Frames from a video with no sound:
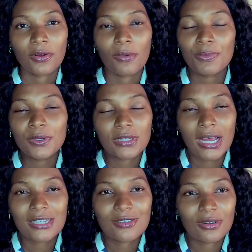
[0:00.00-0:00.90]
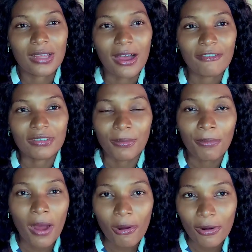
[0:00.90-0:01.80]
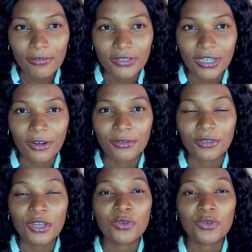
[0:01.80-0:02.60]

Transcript: Computers don't have the power of their own.